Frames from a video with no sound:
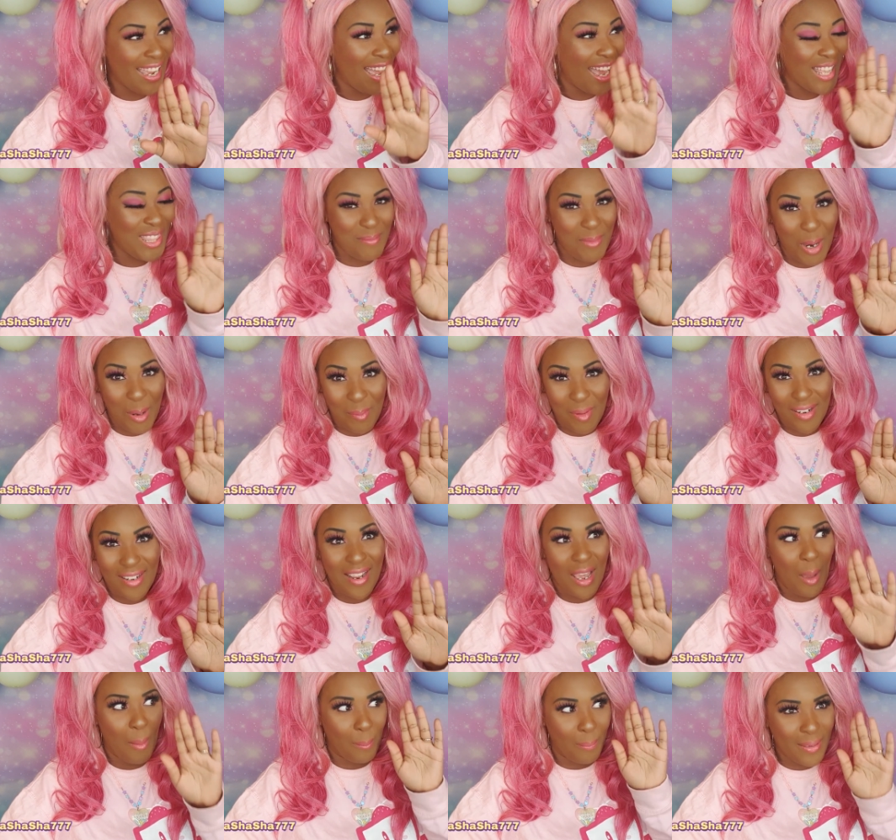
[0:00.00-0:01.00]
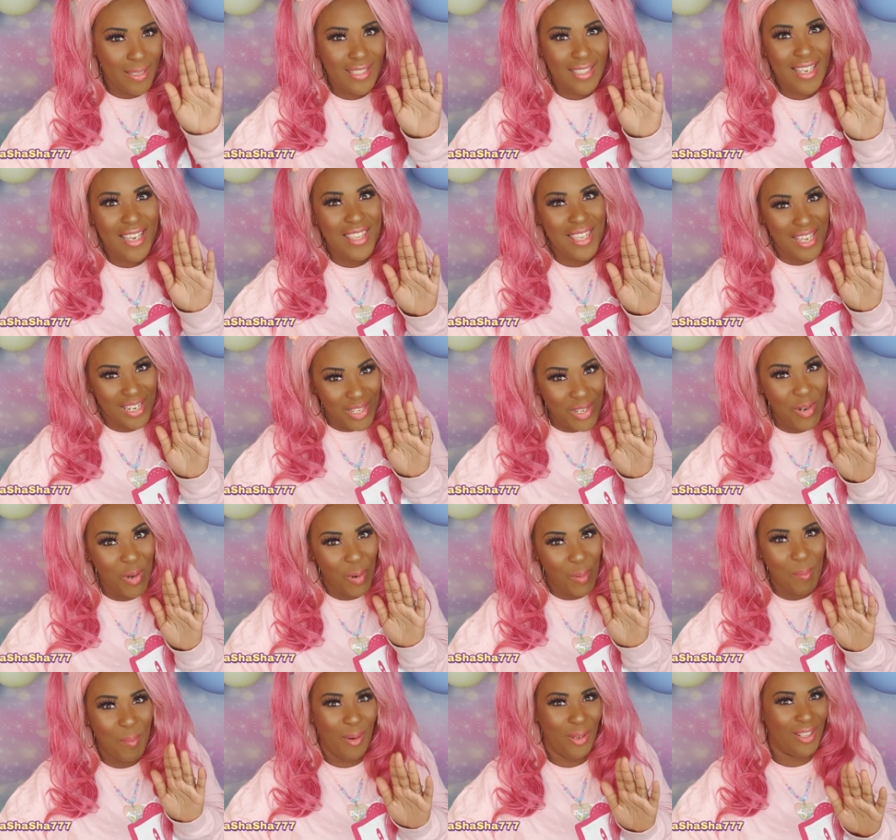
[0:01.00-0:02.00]
At the moment, busier than
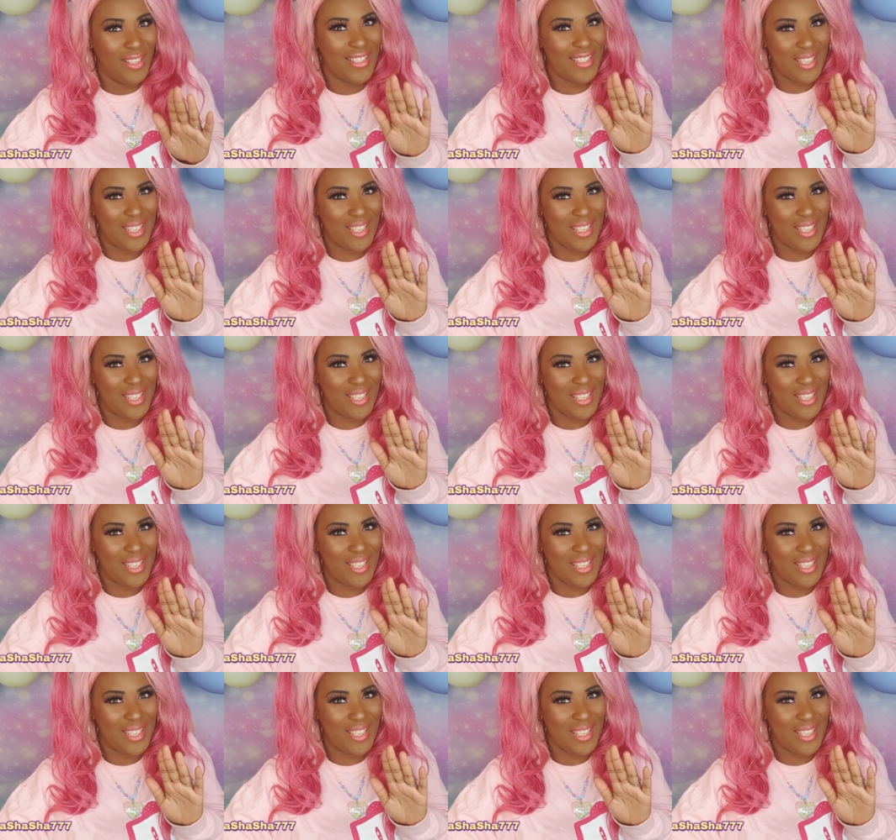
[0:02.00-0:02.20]
normal.